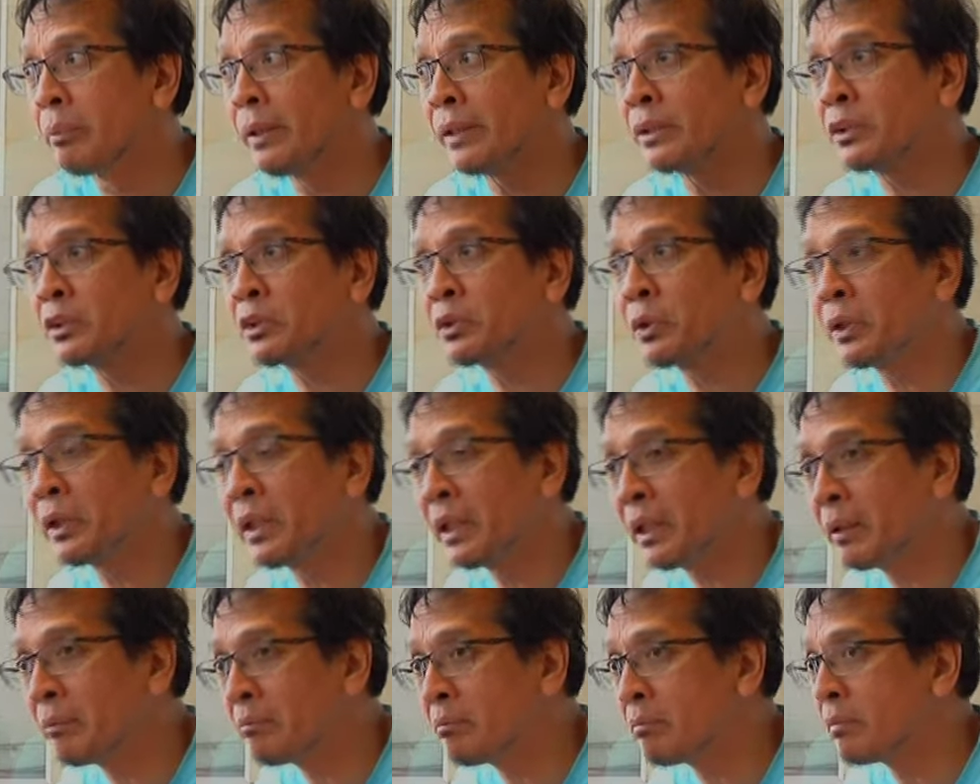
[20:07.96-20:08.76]
But to
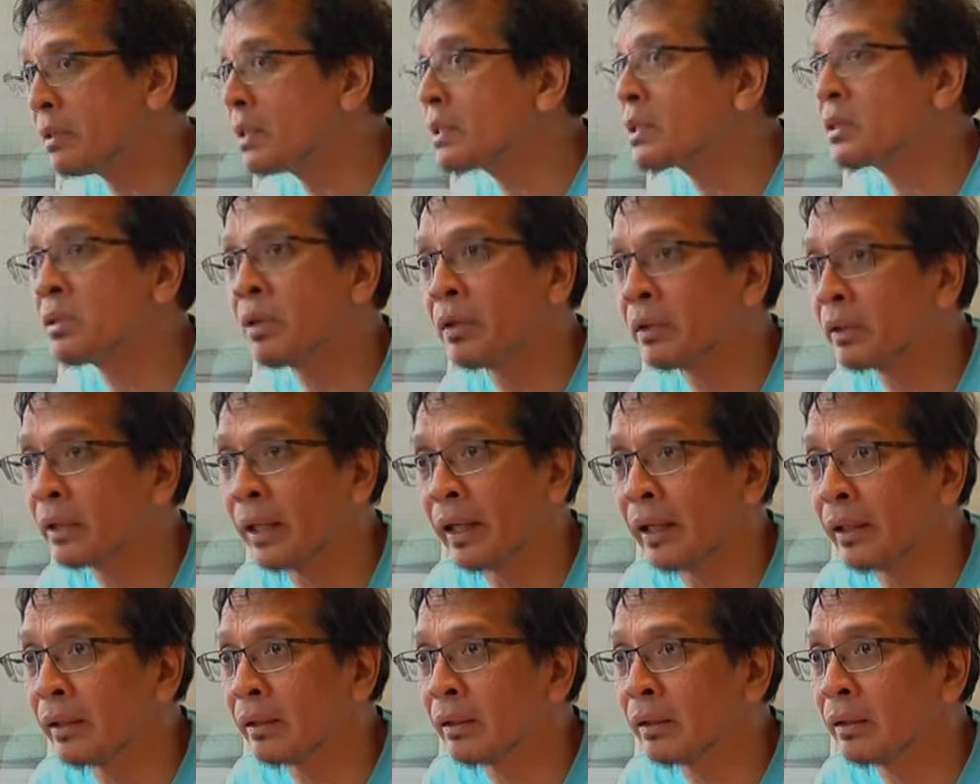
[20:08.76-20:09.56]
him, it's not
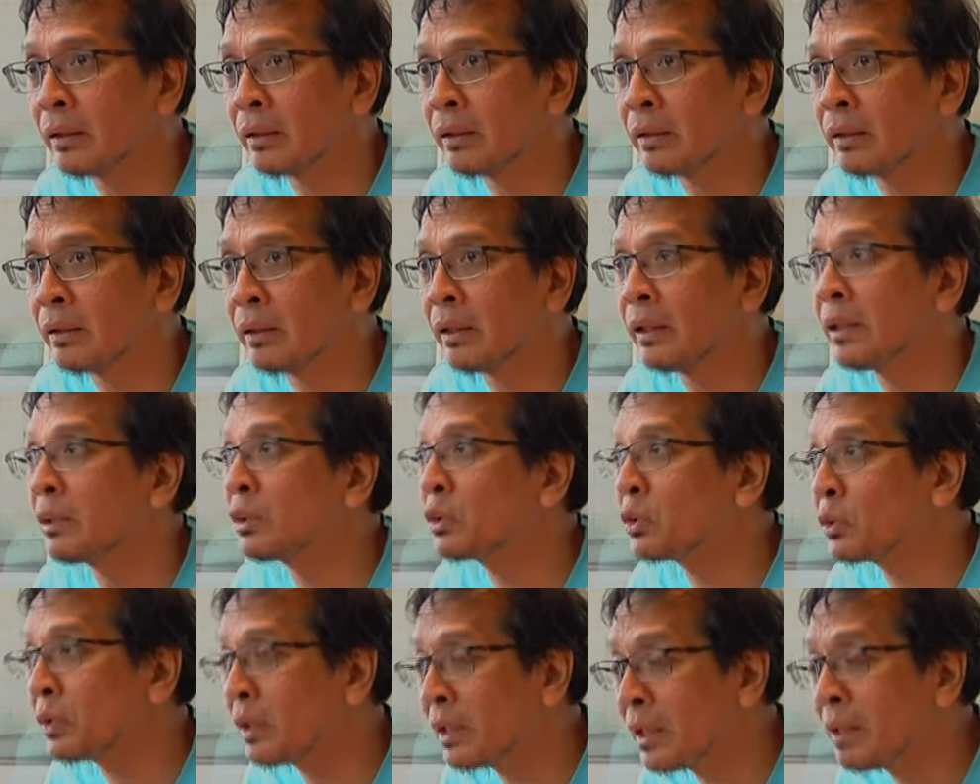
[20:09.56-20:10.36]
that.
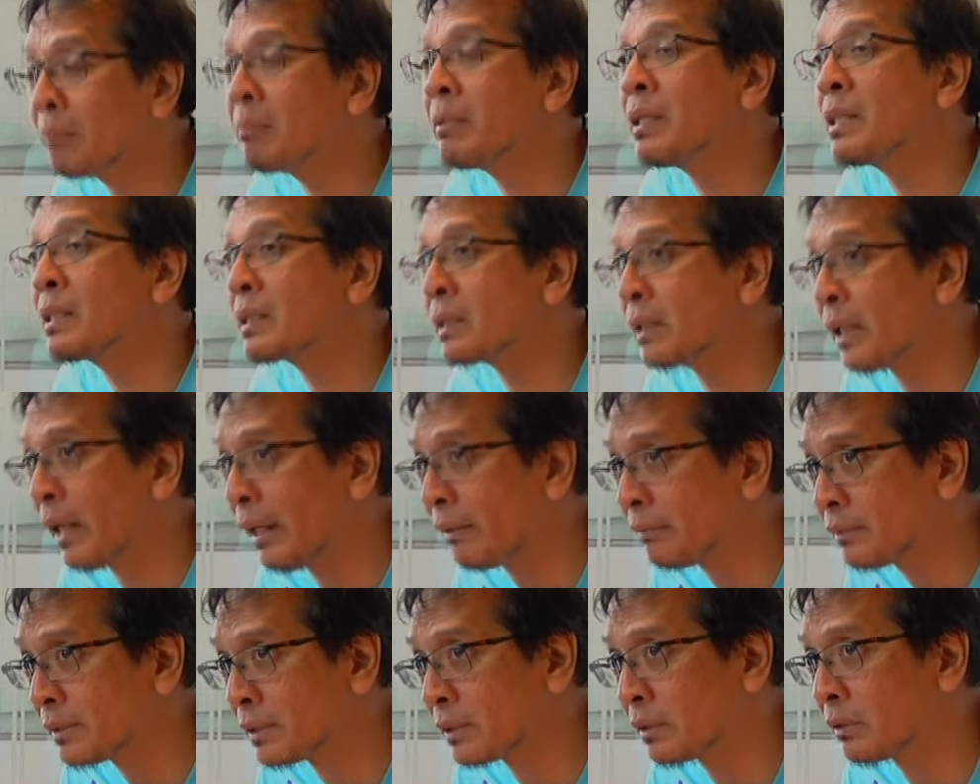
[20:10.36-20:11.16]
To him, it's
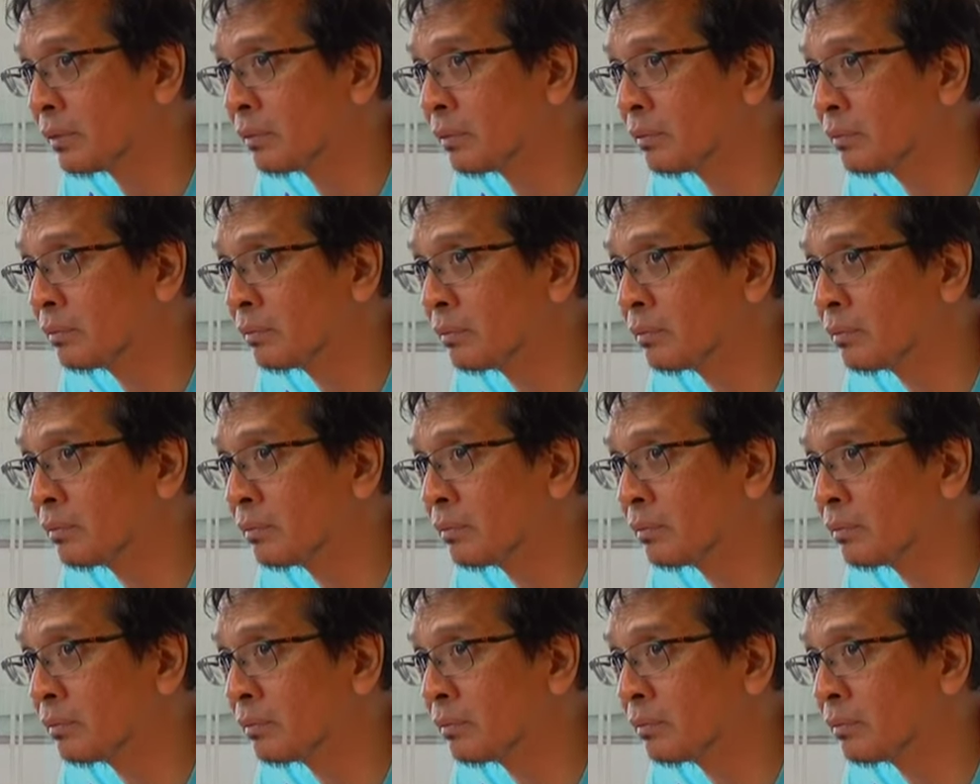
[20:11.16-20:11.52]
life skill.